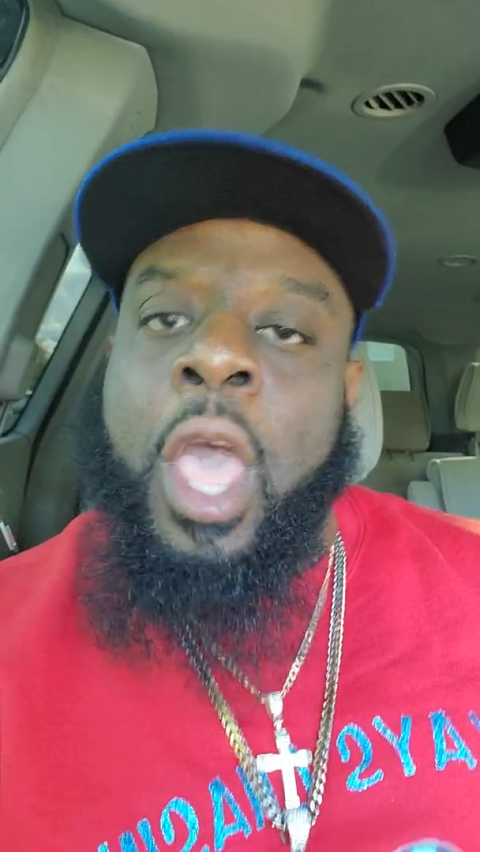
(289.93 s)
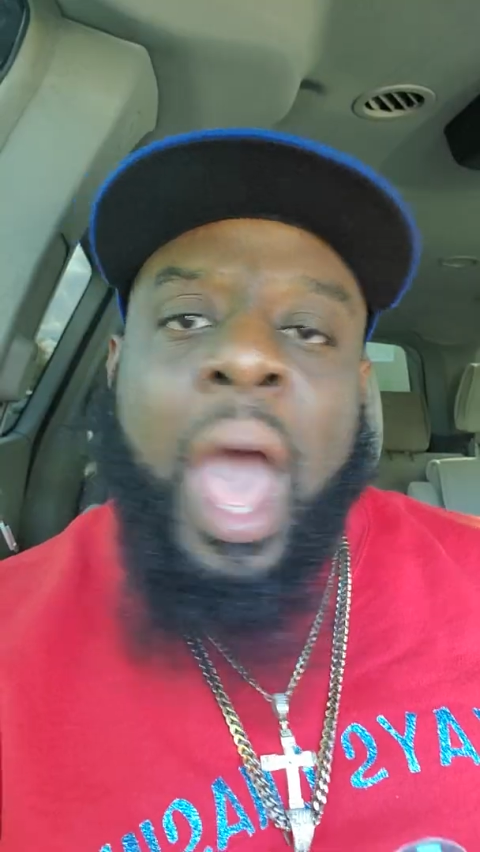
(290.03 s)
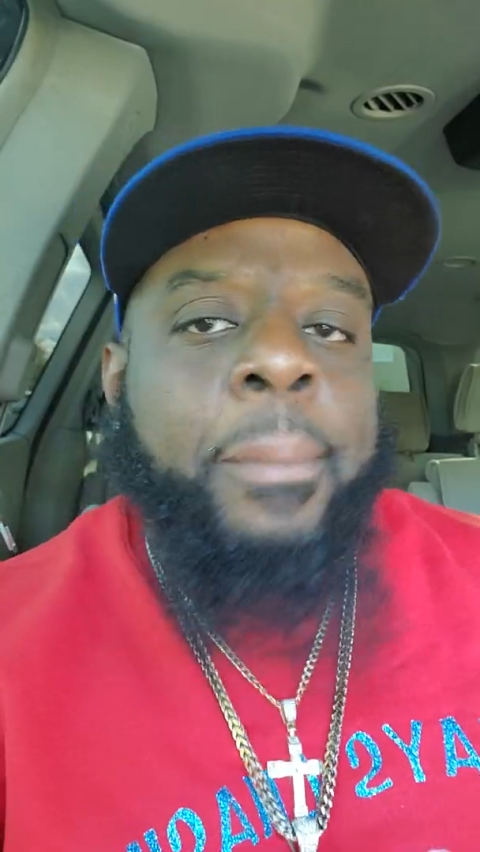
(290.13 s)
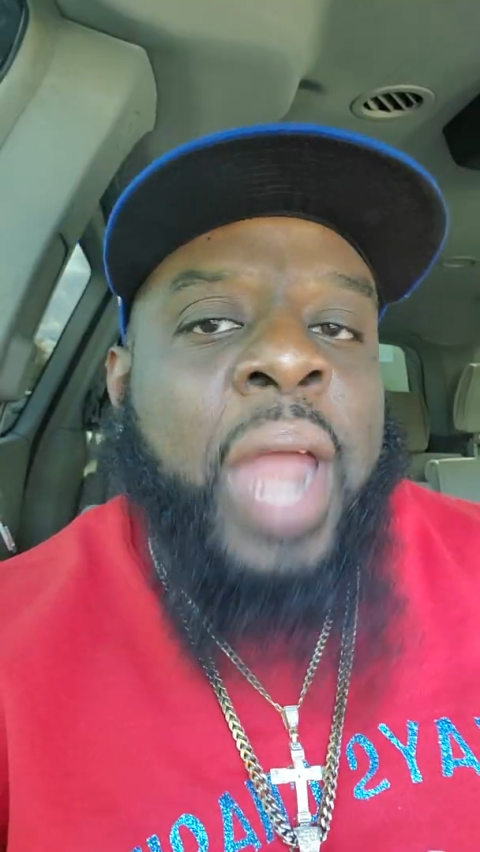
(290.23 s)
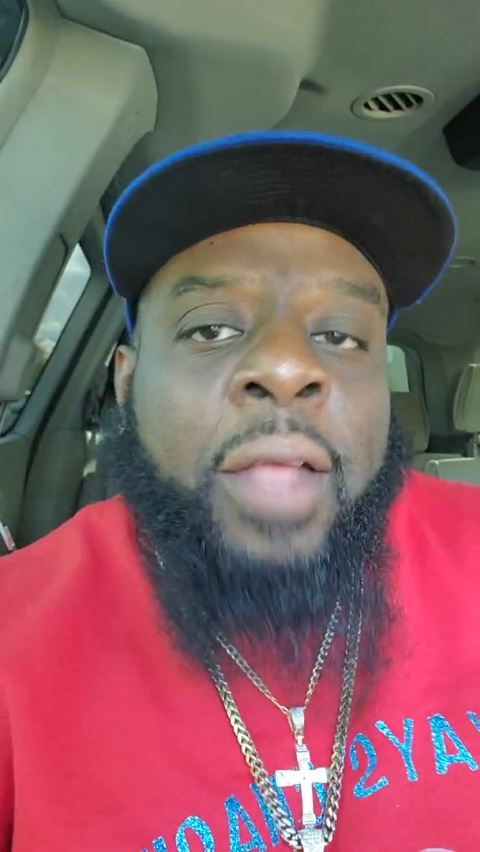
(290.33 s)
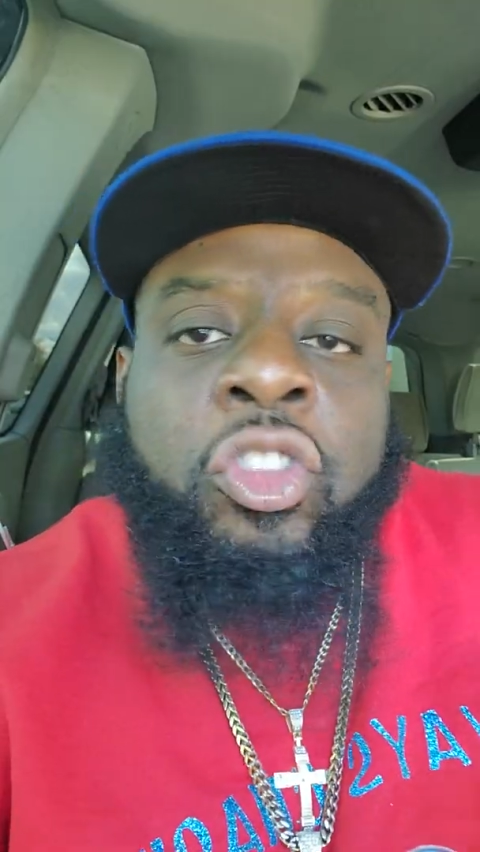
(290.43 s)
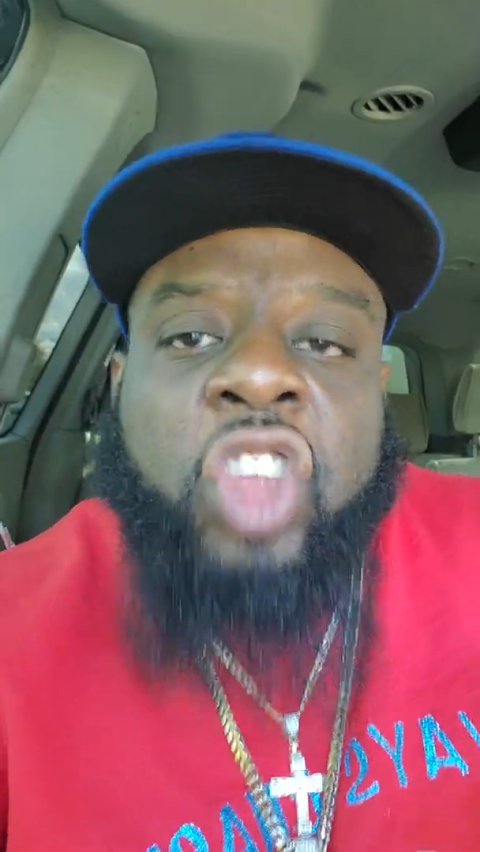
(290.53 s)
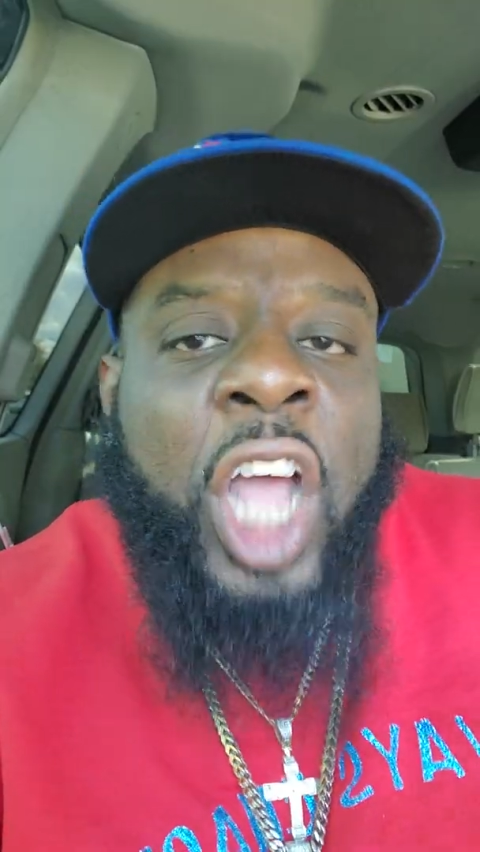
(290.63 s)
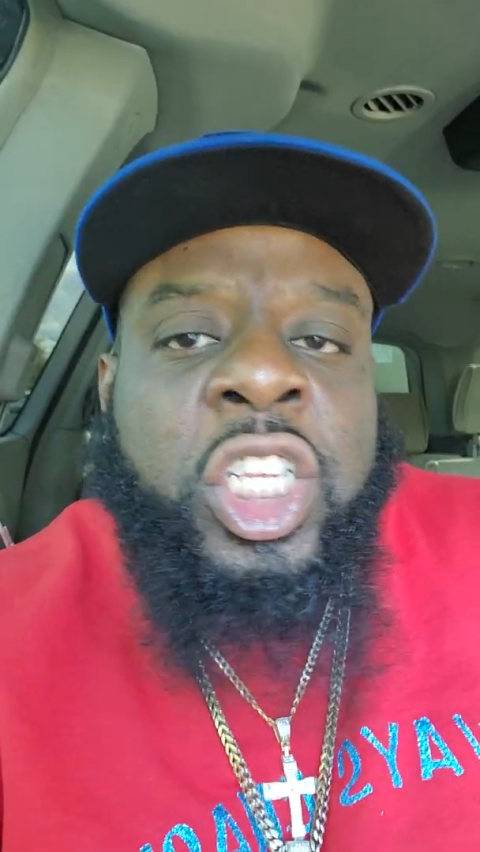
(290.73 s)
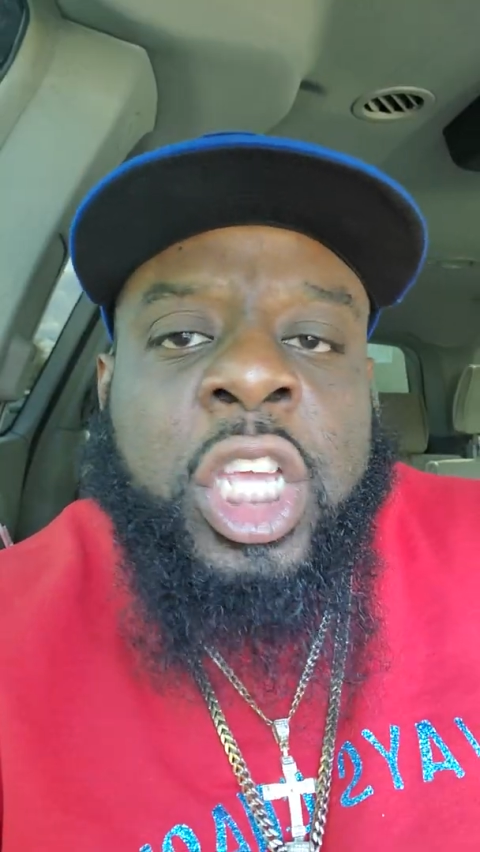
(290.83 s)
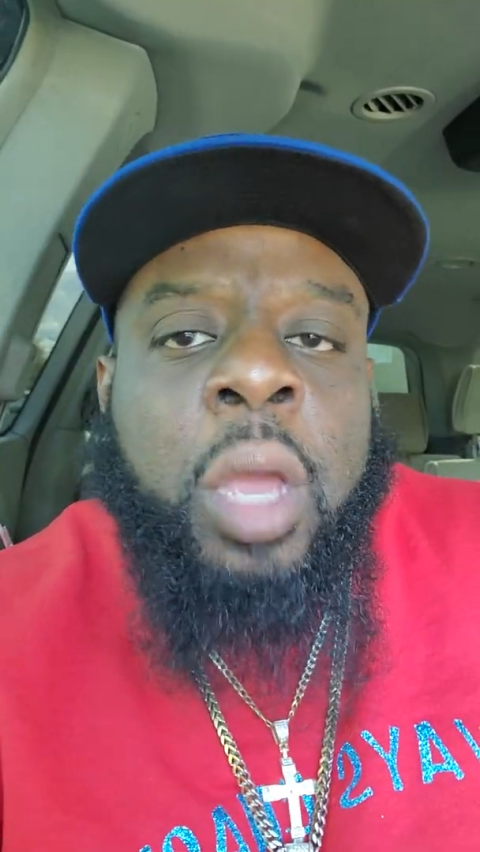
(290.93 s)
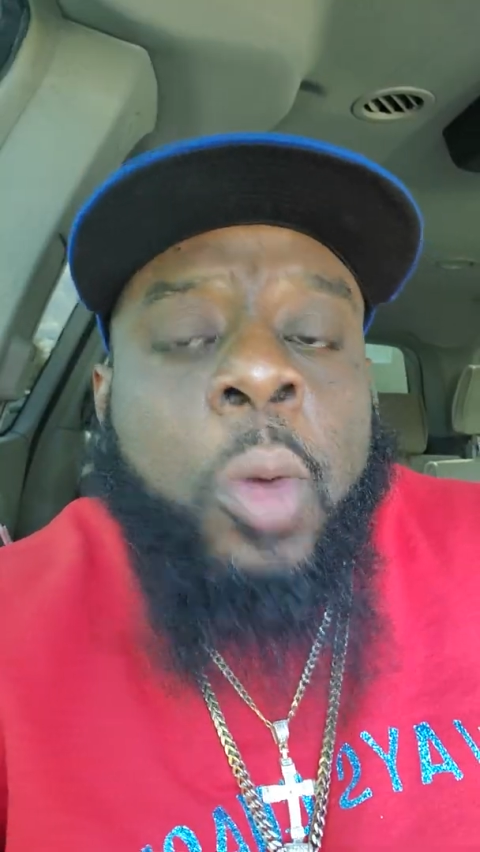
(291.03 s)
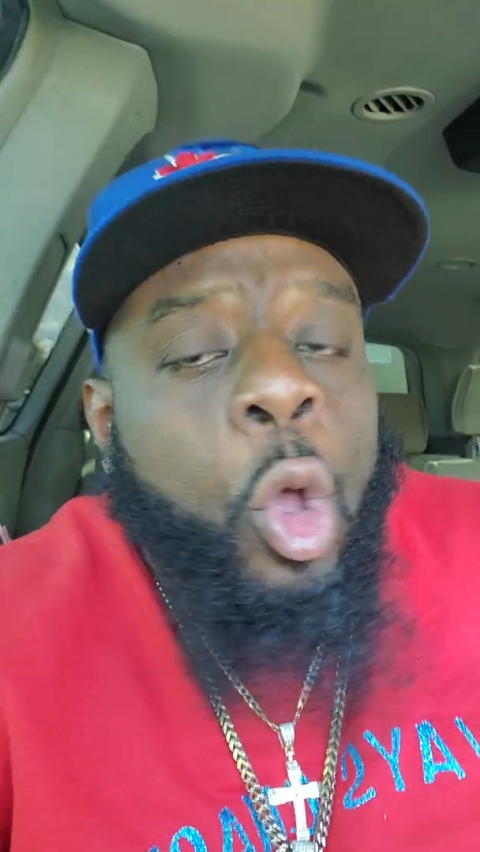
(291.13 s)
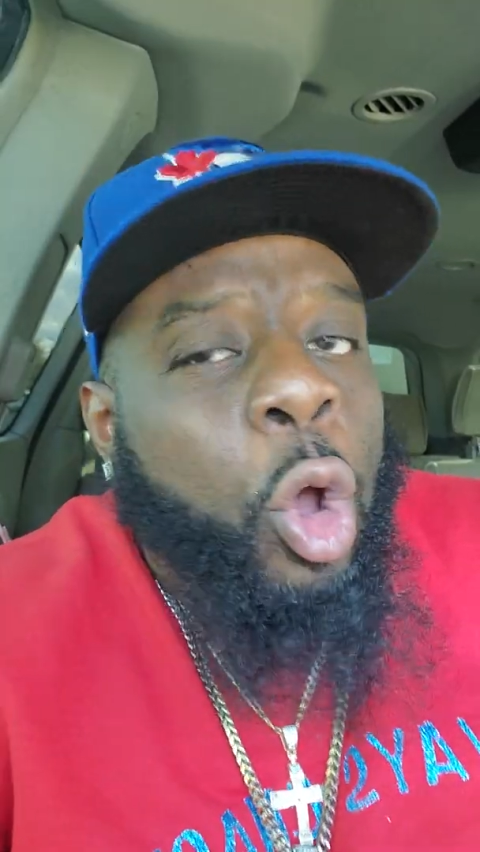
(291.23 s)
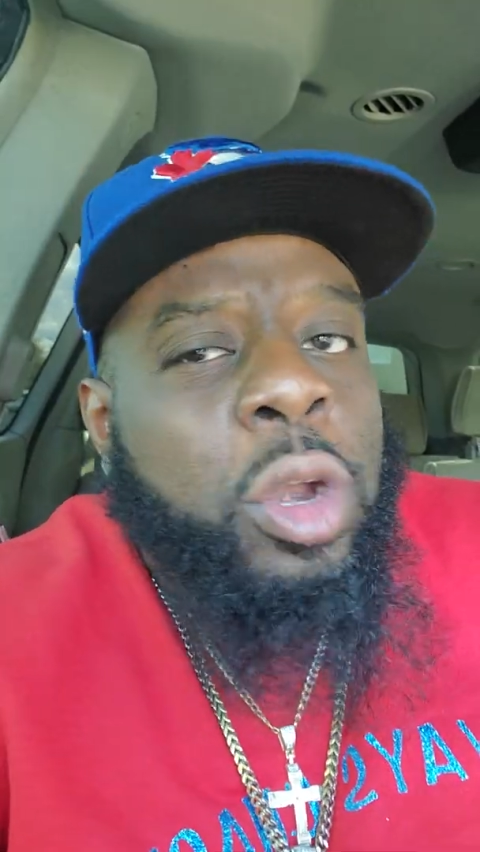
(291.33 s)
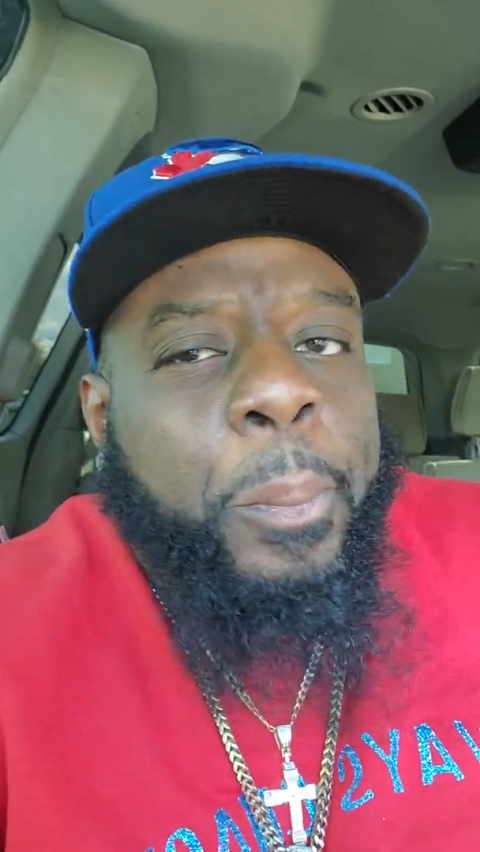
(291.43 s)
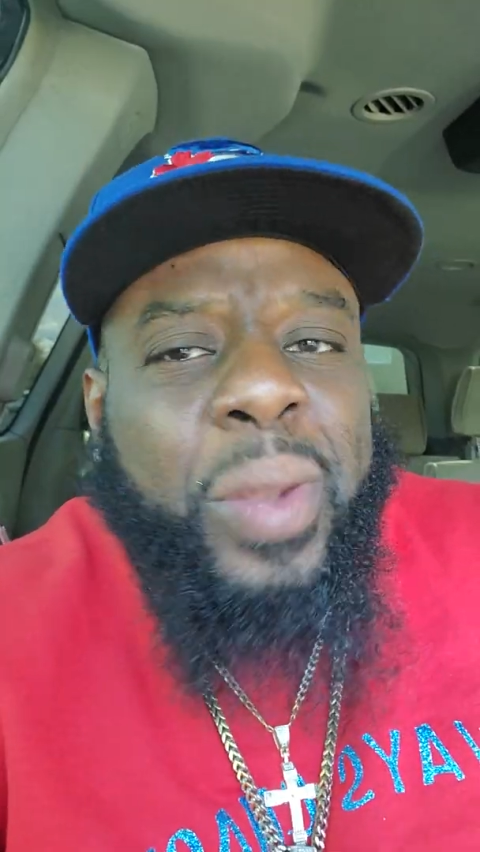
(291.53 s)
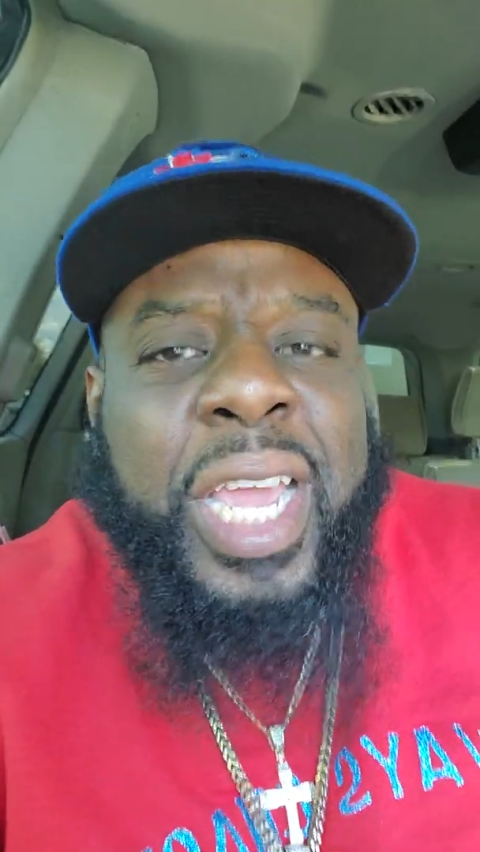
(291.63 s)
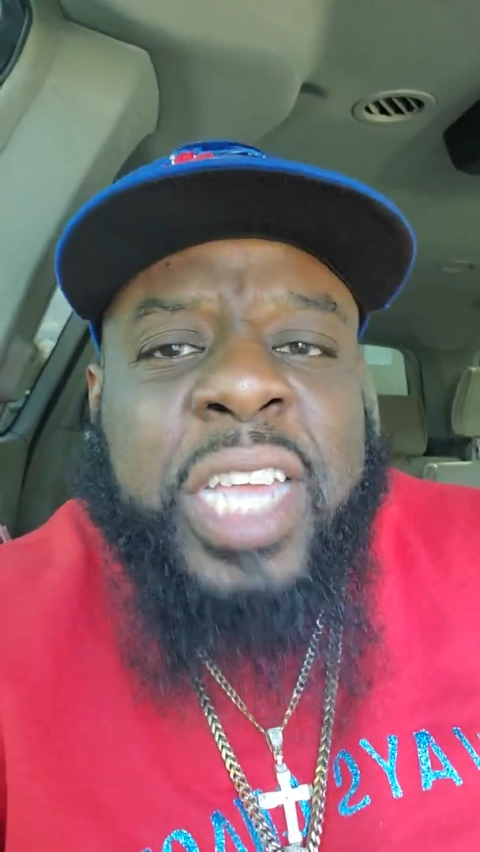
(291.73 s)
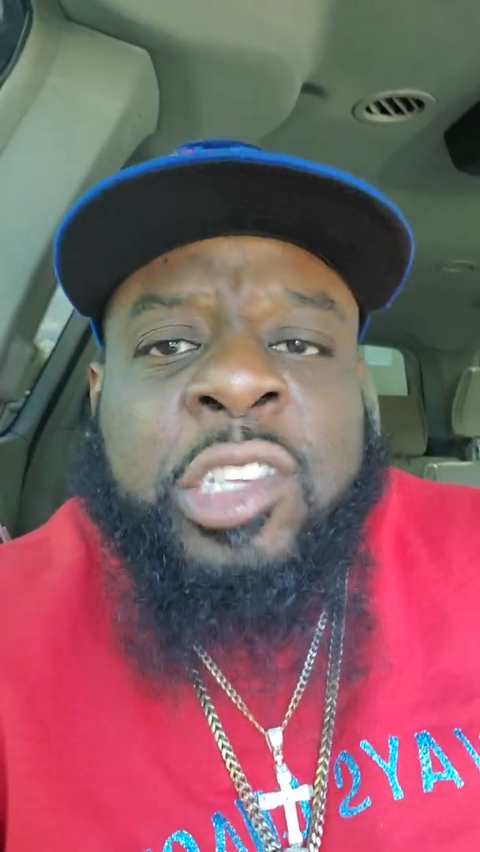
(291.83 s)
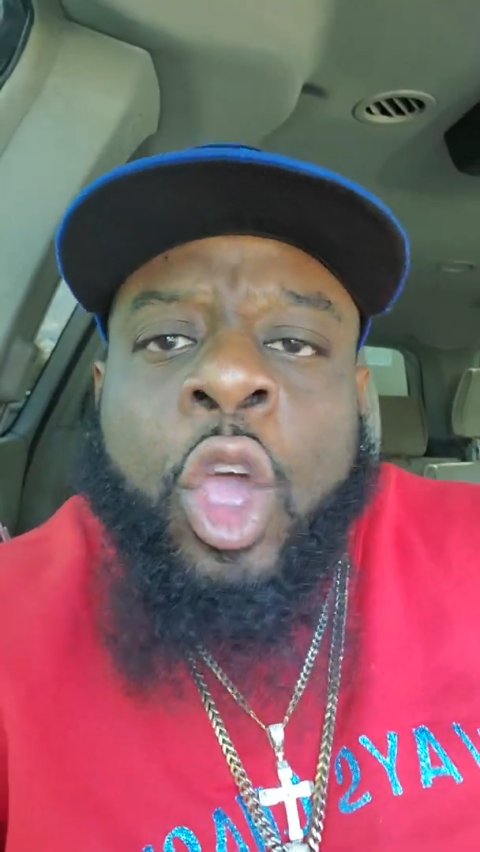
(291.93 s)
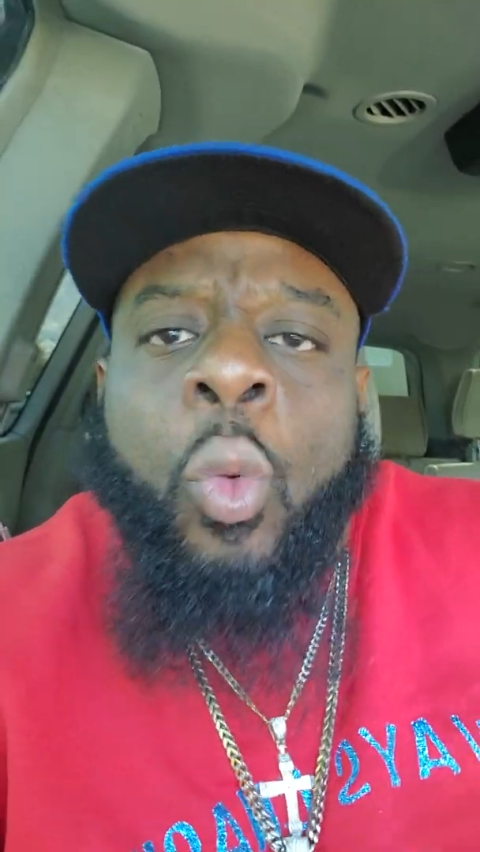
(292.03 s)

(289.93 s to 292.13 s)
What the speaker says: I'm not judging him on the plays